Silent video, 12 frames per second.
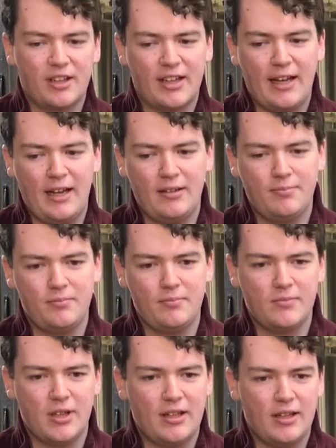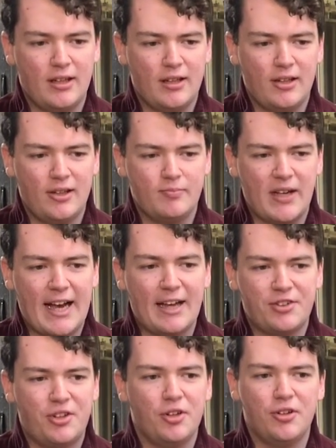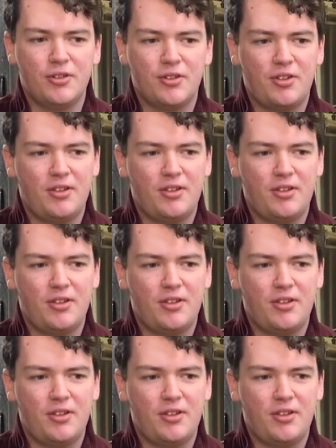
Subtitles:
get as good